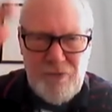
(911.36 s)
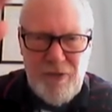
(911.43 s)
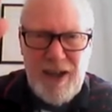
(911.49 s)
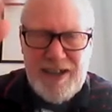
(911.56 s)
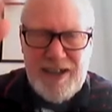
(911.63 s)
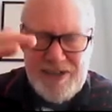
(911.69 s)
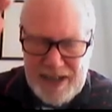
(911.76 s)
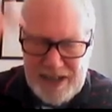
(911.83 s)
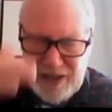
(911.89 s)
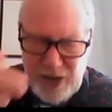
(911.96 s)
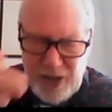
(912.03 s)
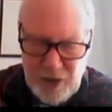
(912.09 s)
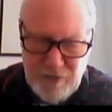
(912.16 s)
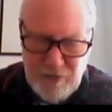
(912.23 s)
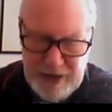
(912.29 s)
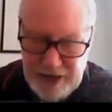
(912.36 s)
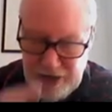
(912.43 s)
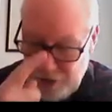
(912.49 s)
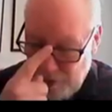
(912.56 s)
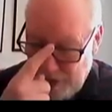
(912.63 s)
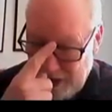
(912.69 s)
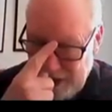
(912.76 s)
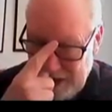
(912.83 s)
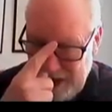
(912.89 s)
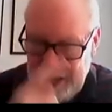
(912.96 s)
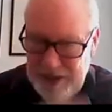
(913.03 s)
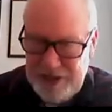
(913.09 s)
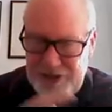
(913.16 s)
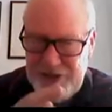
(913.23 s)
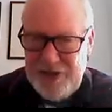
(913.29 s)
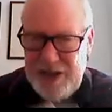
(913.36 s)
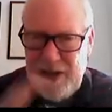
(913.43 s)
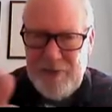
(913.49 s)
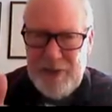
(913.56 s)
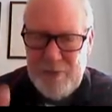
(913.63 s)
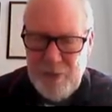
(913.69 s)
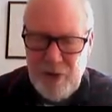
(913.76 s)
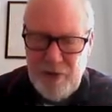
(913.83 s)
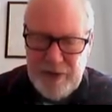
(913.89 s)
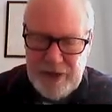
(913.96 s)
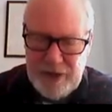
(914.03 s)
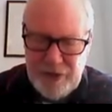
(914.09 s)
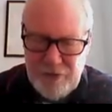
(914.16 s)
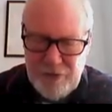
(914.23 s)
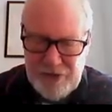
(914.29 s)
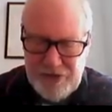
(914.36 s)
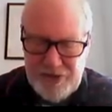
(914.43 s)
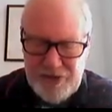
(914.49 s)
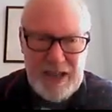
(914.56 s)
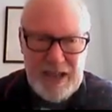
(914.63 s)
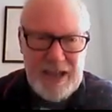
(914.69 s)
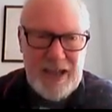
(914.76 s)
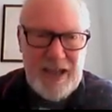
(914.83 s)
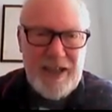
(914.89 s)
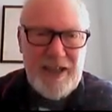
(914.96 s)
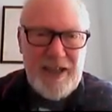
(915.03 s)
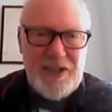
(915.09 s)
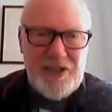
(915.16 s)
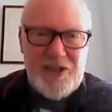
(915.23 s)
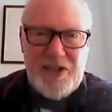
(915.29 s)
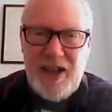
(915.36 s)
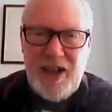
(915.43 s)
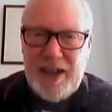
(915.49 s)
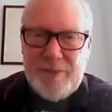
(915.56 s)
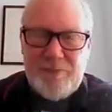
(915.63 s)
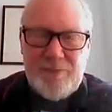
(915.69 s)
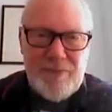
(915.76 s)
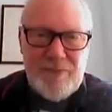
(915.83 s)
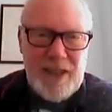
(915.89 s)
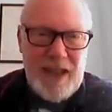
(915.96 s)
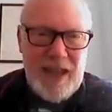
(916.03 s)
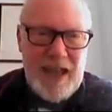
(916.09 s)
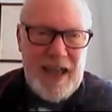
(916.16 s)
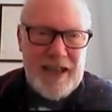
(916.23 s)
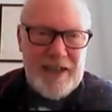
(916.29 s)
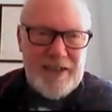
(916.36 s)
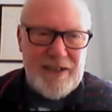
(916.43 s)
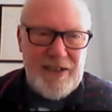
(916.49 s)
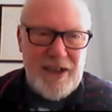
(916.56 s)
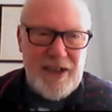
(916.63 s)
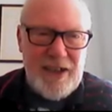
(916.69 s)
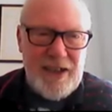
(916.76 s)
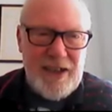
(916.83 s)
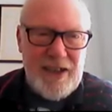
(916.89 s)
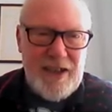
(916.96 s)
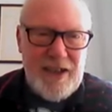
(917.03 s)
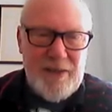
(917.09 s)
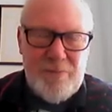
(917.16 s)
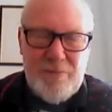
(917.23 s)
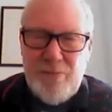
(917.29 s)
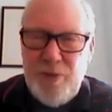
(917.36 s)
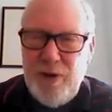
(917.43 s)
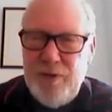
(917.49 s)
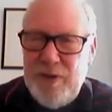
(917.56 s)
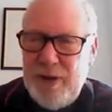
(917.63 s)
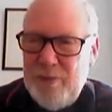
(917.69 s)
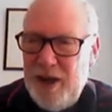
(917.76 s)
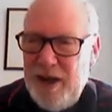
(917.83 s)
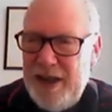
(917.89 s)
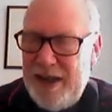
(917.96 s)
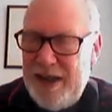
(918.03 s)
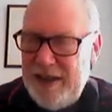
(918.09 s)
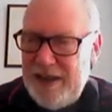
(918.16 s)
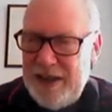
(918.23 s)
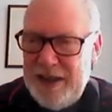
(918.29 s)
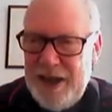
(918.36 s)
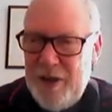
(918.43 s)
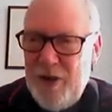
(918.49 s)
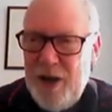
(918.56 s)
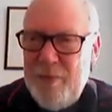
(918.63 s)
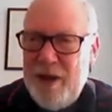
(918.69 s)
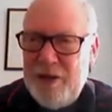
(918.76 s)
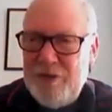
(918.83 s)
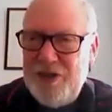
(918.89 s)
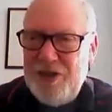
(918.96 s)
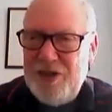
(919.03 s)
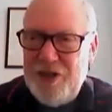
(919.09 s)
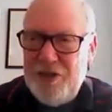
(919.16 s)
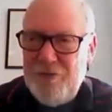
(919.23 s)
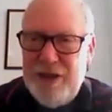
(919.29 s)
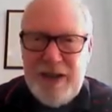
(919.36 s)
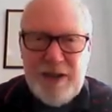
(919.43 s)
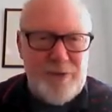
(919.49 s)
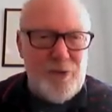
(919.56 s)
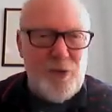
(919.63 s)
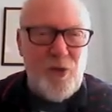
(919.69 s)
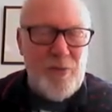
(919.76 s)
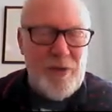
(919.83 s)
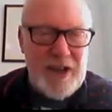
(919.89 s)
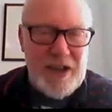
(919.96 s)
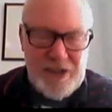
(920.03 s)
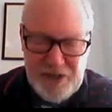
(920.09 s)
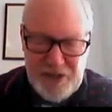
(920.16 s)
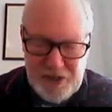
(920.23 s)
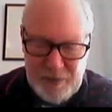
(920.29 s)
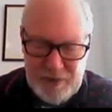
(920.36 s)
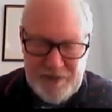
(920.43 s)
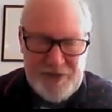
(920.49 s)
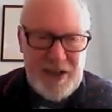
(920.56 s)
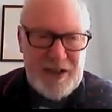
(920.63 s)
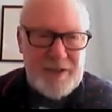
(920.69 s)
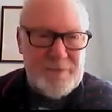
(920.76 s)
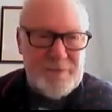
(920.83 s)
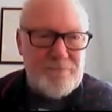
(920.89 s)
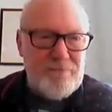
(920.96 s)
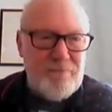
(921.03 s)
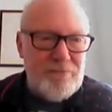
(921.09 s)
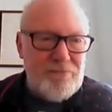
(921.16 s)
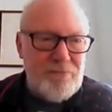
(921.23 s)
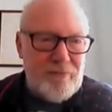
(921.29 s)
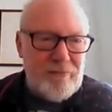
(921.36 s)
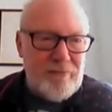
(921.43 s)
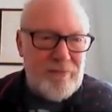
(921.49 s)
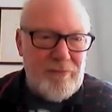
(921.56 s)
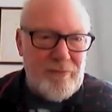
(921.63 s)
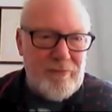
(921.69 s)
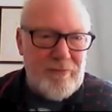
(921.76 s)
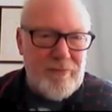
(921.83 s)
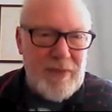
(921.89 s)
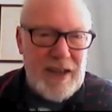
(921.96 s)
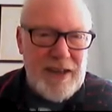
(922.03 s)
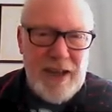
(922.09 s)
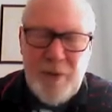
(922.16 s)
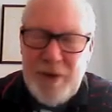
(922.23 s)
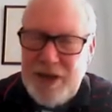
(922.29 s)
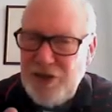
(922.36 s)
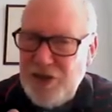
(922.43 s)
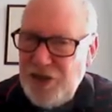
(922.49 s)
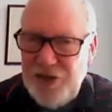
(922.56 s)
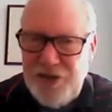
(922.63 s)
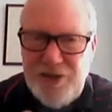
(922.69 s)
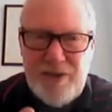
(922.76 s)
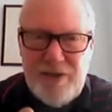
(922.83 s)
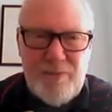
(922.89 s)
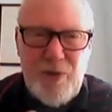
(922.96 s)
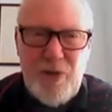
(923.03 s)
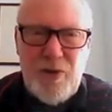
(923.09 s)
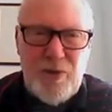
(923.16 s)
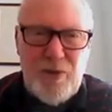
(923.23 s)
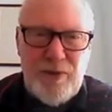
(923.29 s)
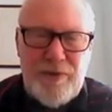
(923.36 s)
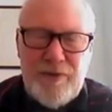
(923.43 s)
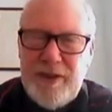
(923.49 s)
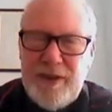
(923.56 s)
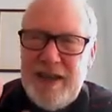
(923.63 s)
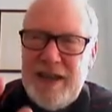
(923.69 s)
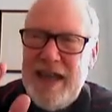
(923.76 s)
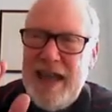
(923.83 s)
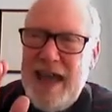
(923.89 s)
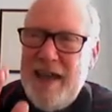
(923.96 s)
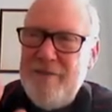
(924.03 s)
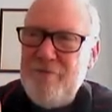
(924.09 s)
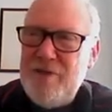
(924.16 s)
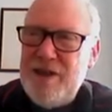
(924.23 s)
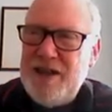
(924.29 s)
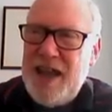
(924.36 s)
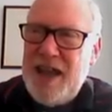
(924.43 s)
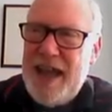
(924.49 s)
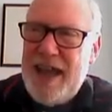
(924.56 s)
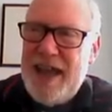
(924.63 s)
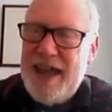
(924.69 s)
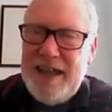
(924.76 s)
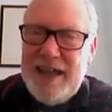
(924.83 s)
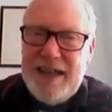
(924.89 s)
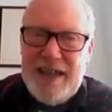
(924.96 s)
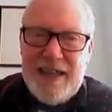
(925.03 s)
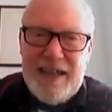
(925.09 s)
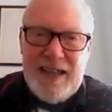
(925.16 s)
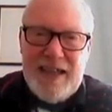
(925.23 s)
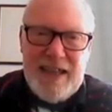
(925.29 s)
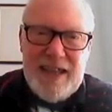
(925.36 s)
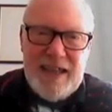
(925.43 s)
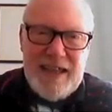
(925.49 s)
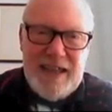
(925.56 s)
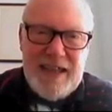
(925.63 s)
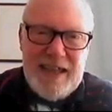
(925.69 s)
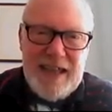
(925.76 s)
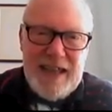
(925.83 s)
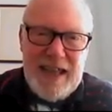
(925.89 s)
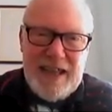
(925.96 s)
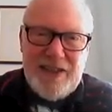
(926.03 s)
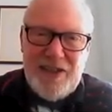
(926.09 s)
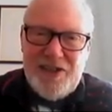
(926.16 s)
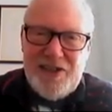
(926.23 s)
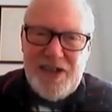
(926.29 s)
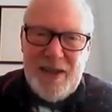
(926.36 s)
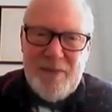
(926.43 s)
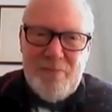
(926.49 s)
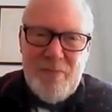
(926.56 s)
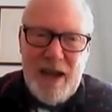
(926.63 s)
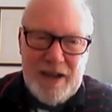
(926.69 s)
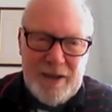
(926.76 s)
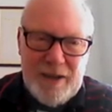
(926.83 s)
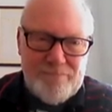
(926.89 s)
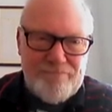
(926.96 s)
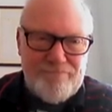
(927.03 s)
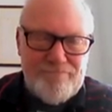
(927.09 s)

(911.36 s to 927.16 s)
rising and lowering as well. Let's just have it moving across the sky and moving by, about a degree in 4 minutes, as we've said. Now, it doesn't move every day in the same manner.